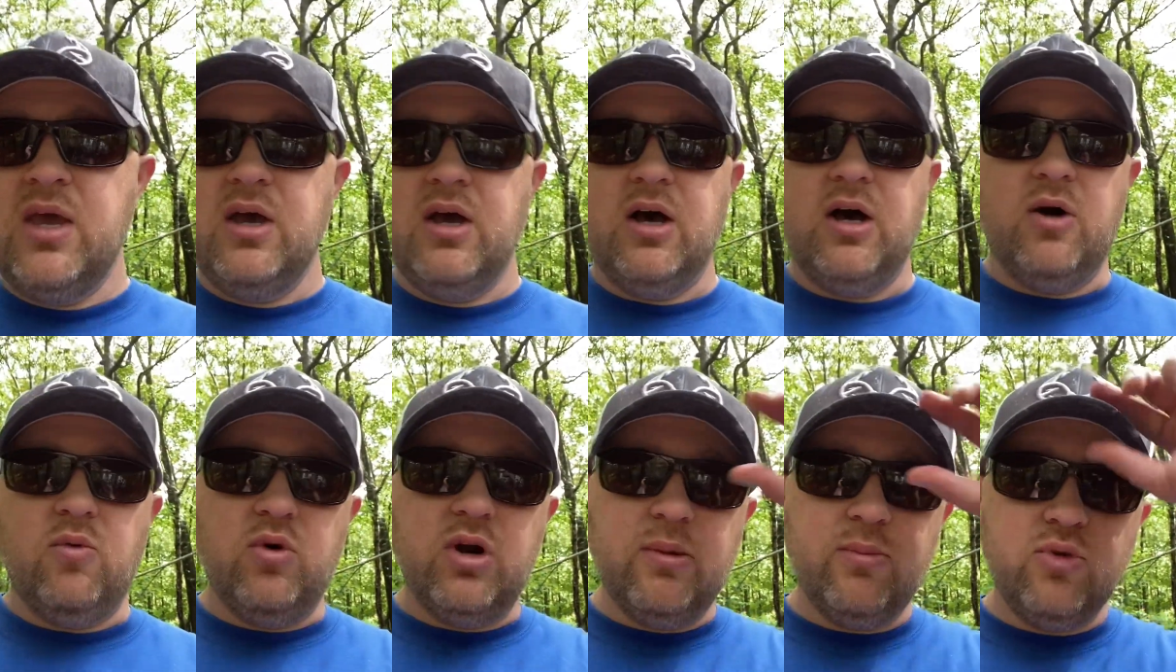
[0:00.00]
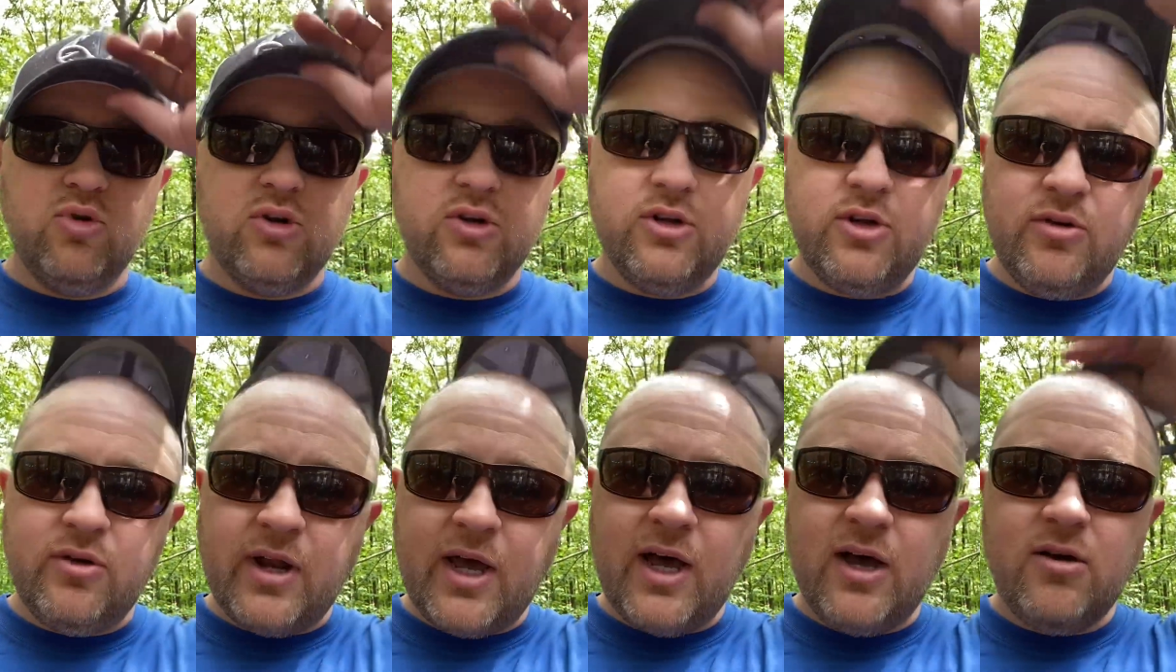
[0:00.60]
what I'm going to do
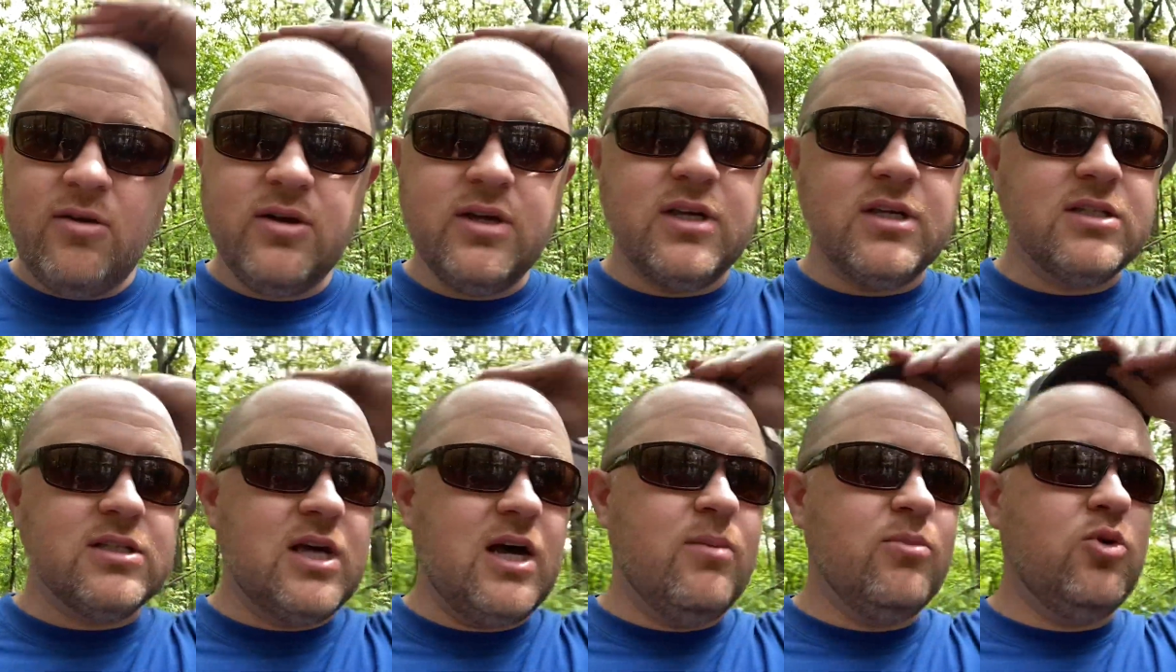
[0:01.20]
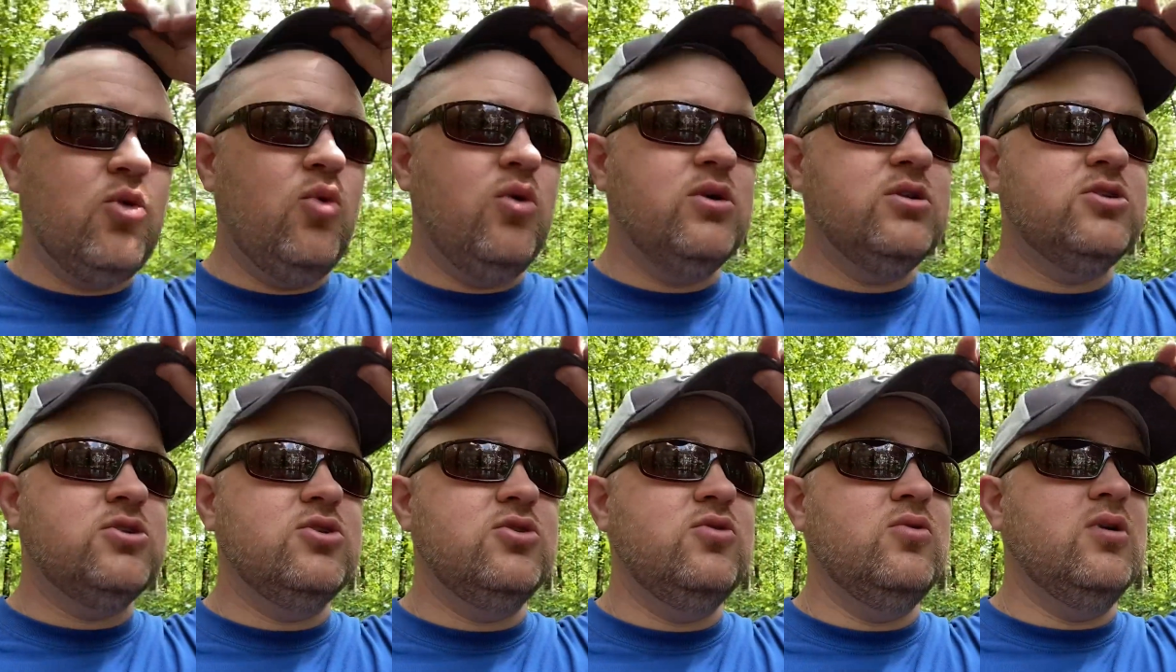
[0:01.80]
now is I'm going
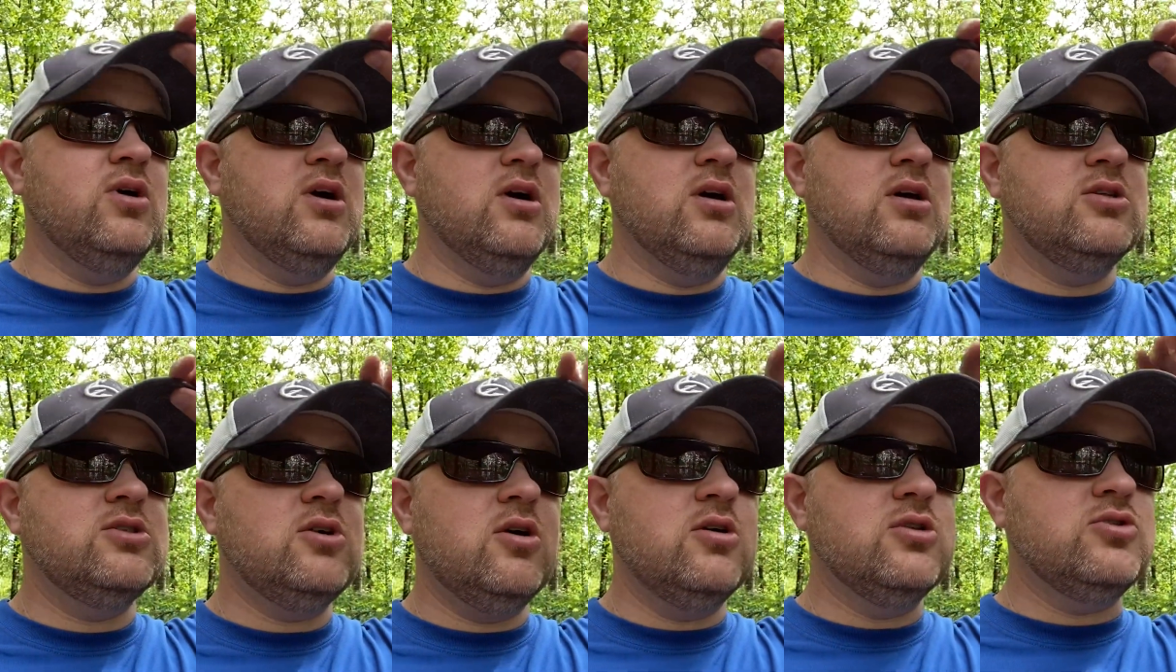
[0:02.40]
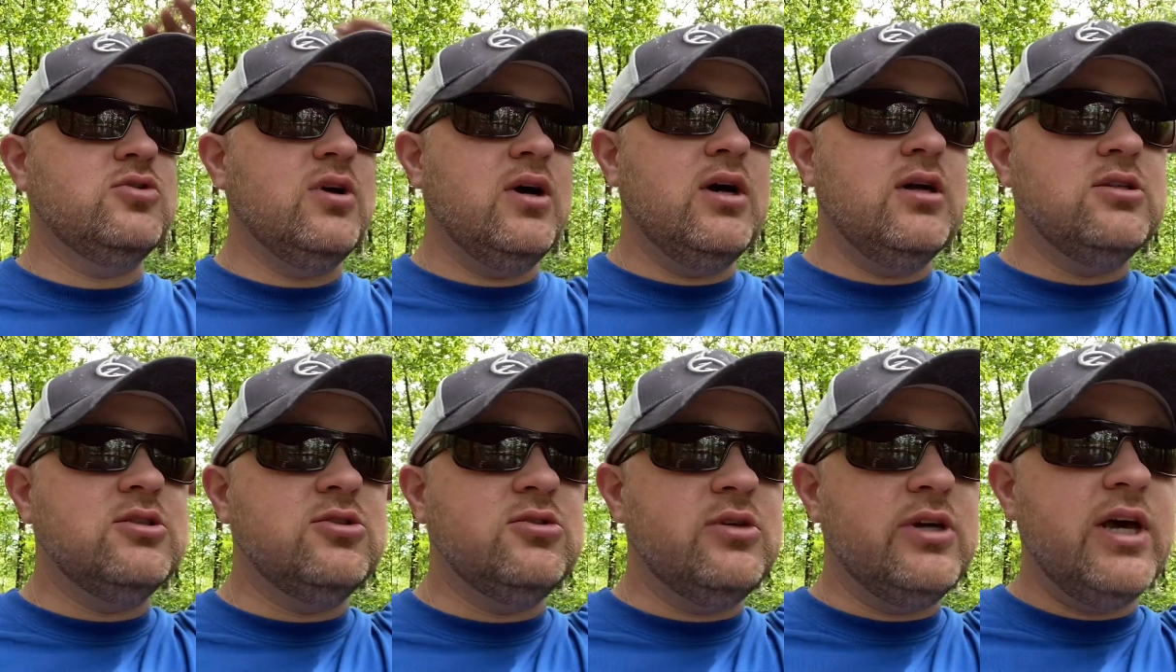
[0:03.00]
to start trying
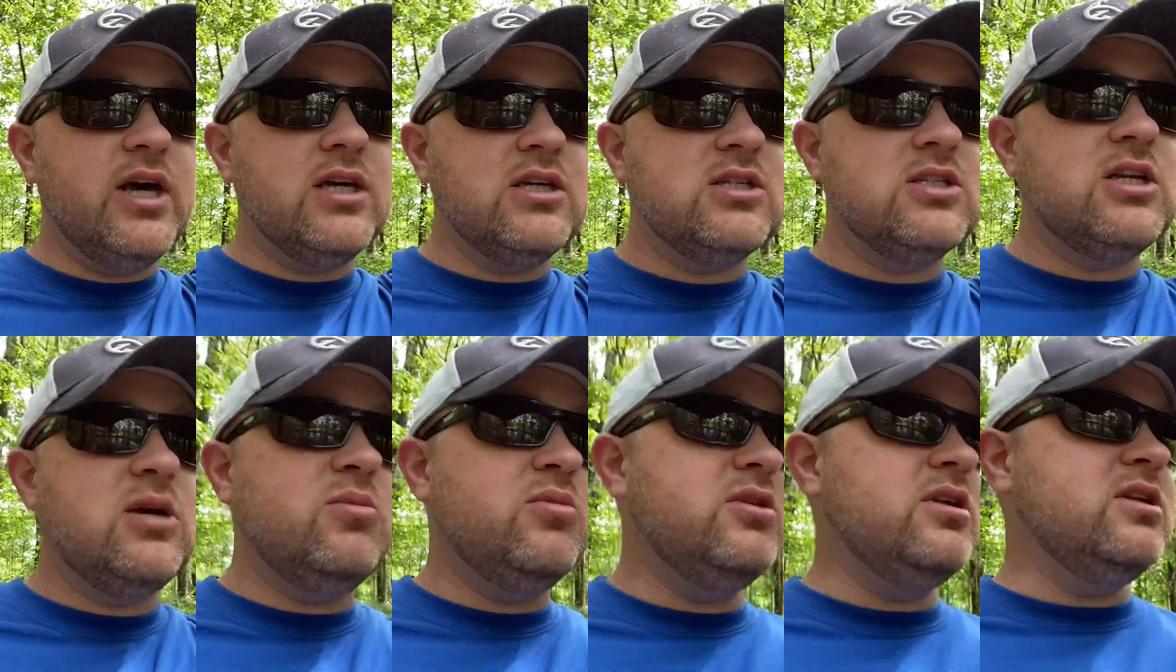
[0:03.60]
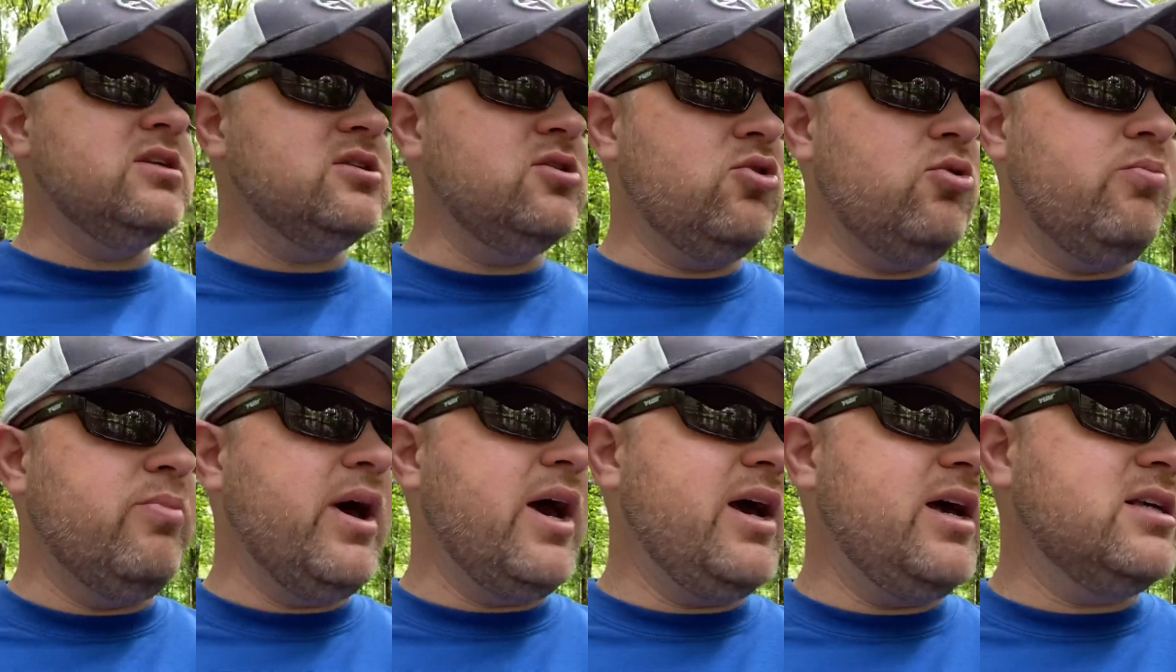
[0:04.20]
to catch some of these little
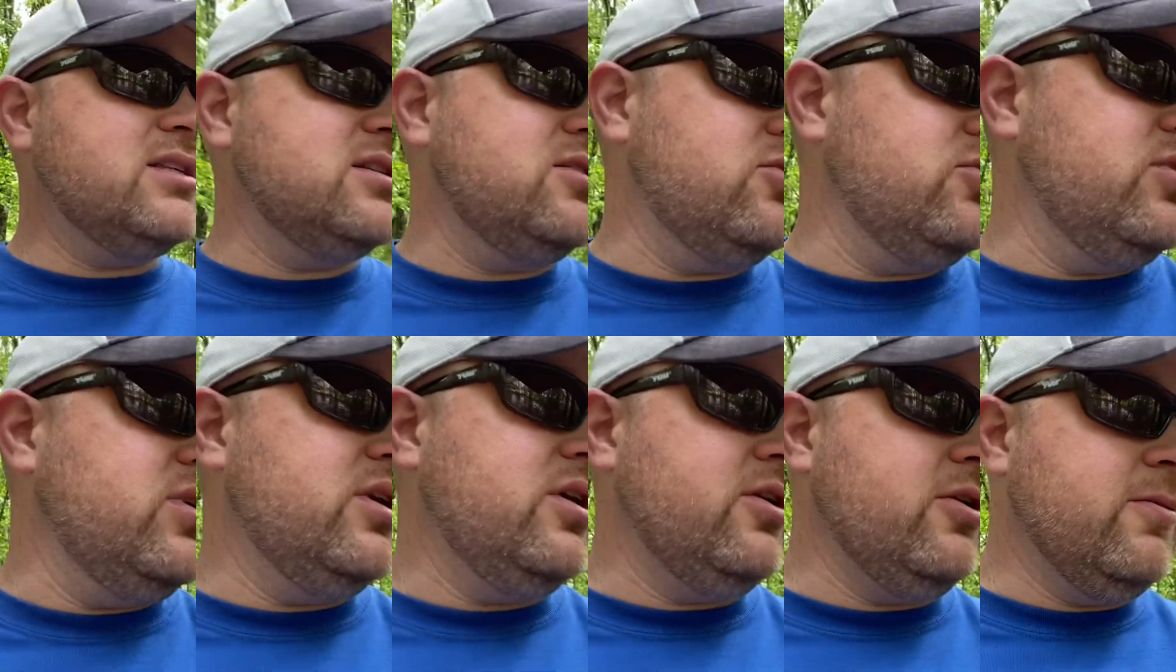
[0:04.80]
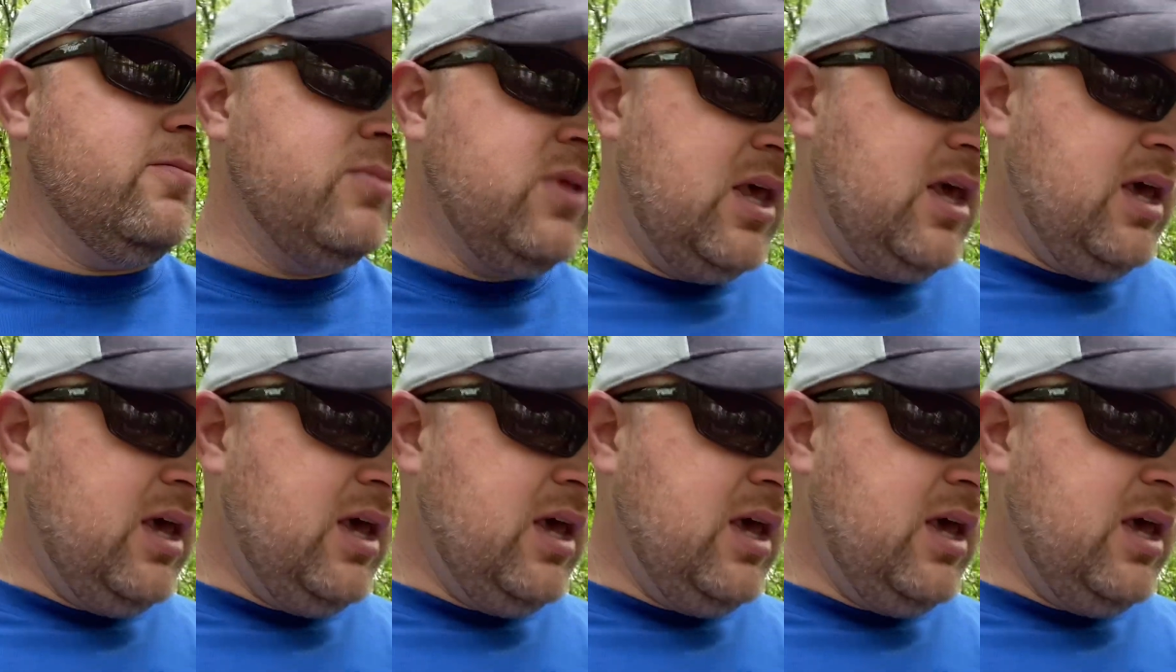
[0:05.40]
bass that are in here.